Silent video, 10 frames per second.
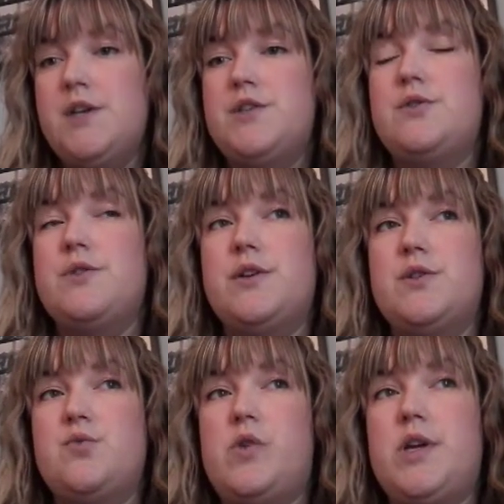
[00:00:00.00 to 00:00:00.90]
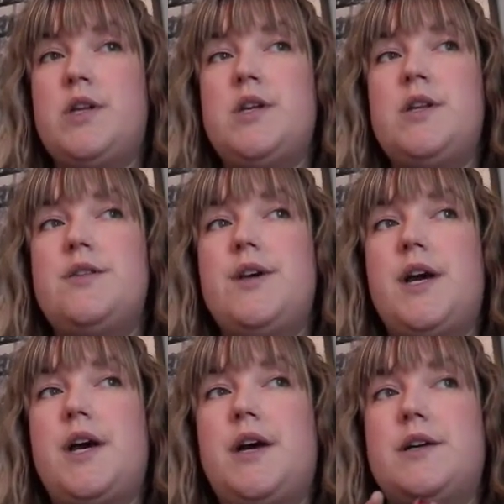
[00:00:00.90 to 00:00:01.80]
So there's one that
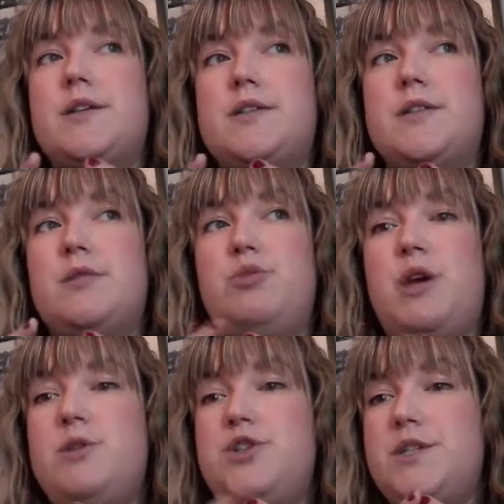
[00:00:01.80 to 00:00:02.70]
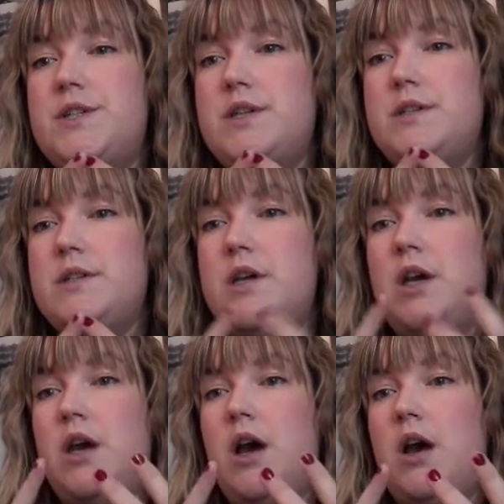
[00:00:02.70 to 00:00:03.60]
has baby Jesus,
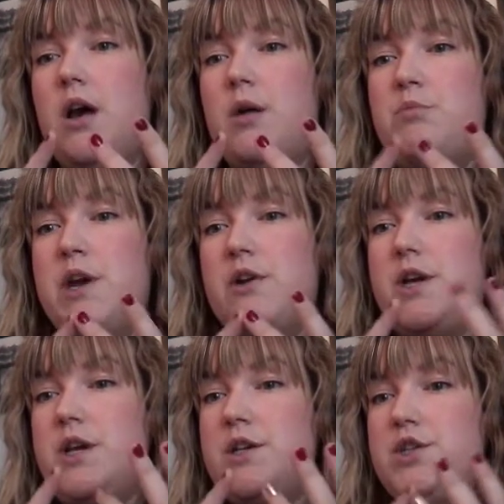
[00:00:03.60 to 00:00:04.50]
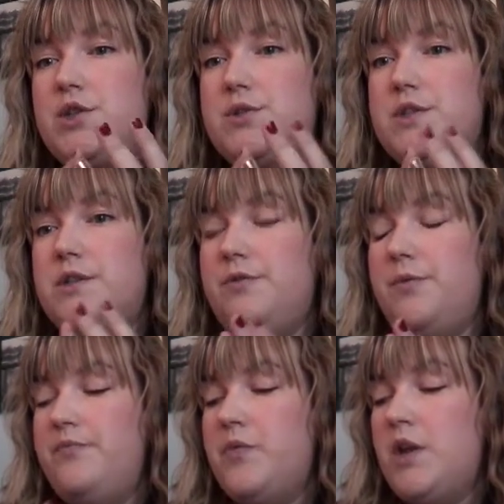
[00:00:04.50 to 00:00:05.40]
Mary and Joseph,
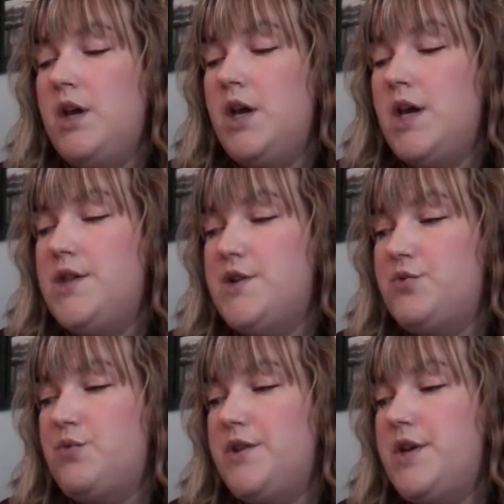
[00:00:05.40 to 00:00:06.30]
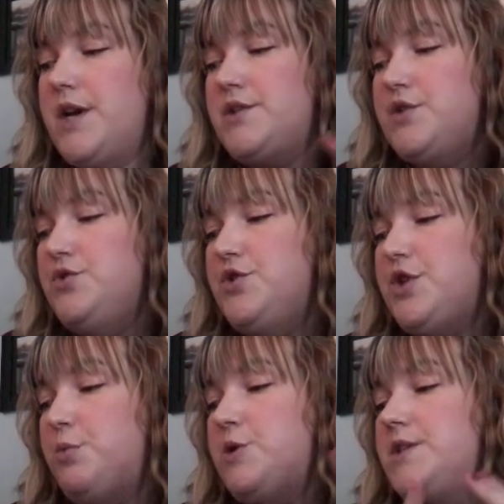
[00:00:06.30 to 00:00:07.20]
and there's one that has 2
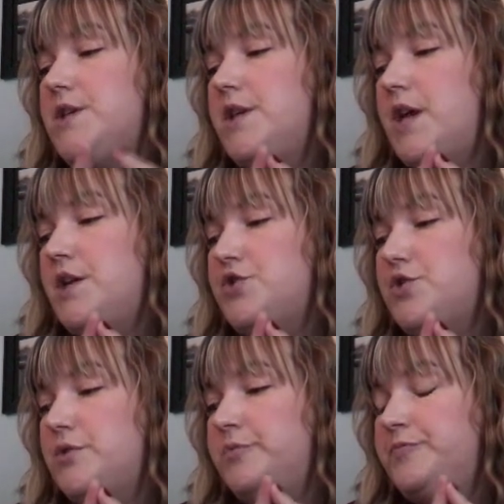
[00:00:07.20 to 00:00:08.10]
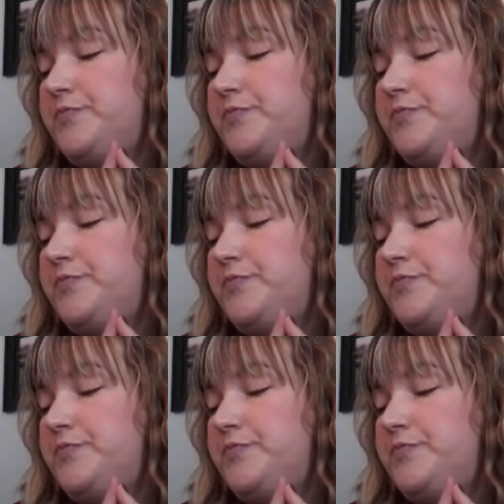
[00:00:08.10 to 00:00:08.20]
shepherds and an angel,